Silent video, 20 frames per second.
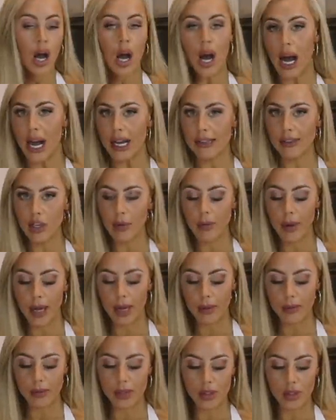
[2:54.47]

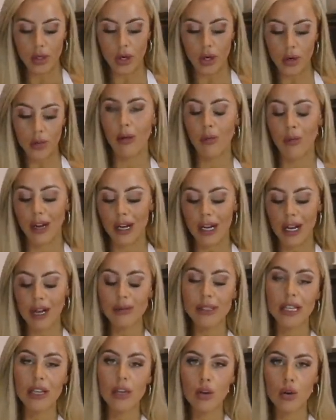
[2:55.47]
IsoPept. So when it
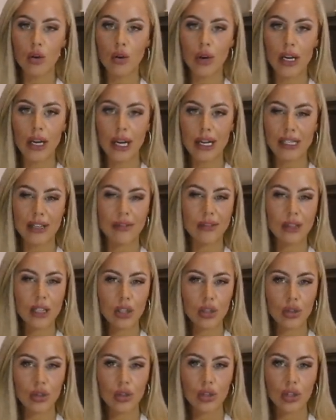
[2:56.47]
comes down to your cooking, I definitely
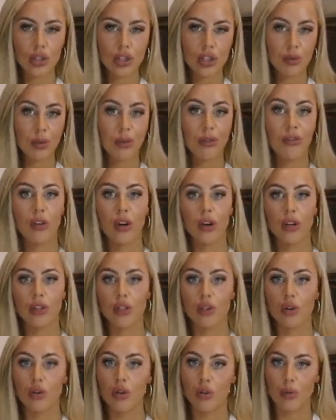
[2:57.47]
do usually prefer
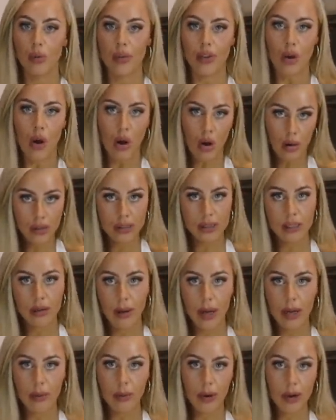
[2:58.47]
to cook with
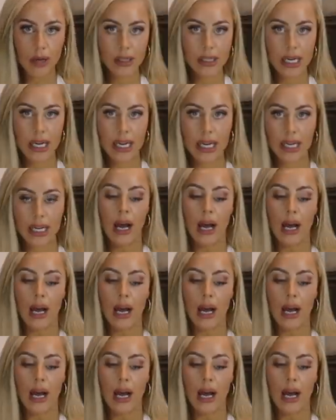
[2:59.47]
OxyWhey protein.